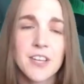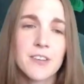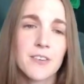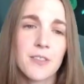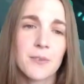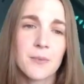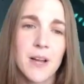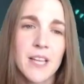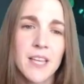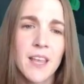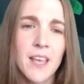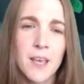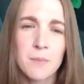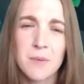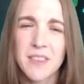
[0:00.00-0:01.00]
to the right,
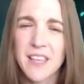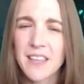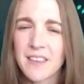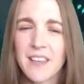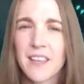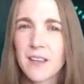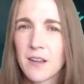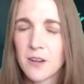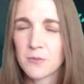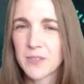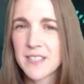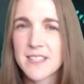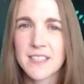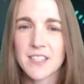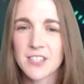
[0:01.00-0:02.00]
but then like a
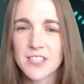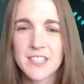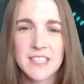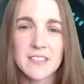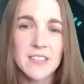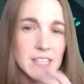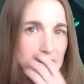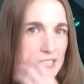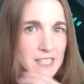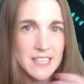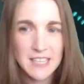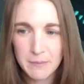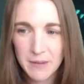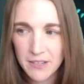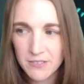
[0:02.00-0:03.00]
Winston or a Diva can take
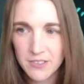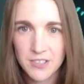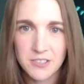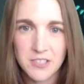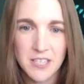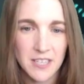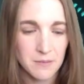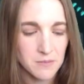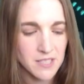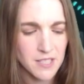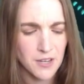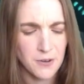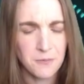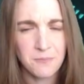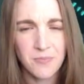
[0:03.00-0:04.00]
them out in no time.
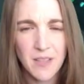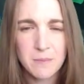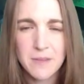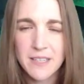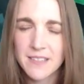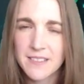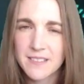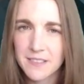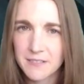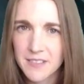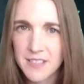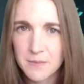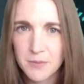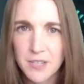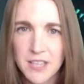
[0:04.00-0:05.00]
So, I mean, it is a
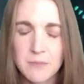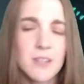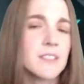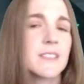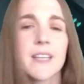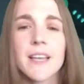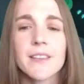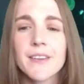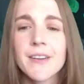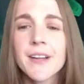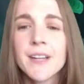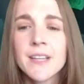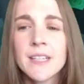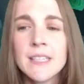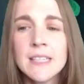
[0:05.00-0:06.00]
risk putting them all together.
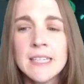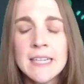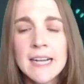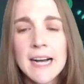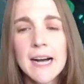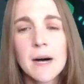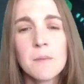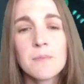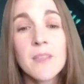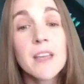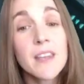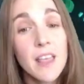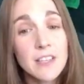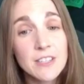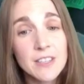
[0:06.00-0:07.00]

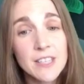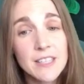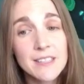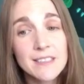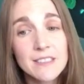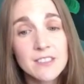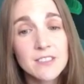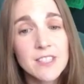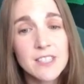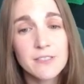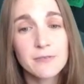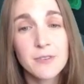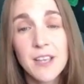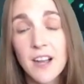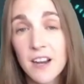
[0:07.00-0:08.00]
Another thing I'll do is if
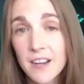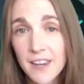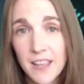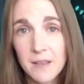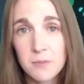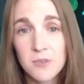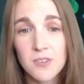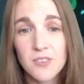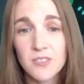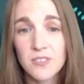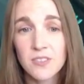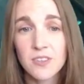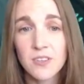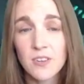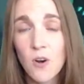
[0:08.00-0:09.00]
we aren't able
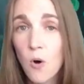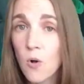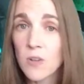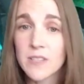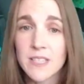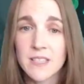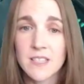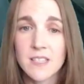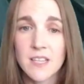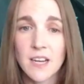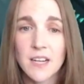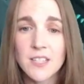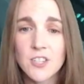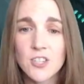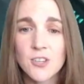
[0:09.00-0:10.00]
to hold at this
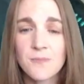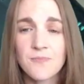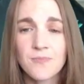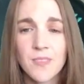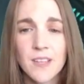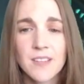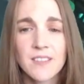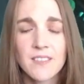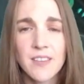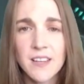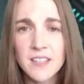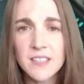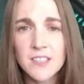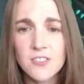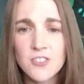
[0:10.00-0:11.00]
arch, is then I'll
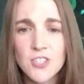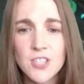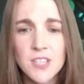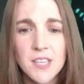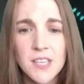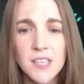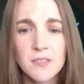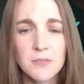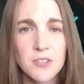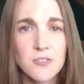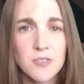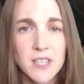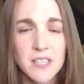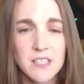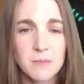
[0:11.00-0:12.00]
usually
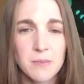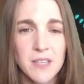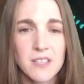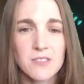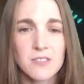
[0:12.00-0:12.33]
retreat to my sort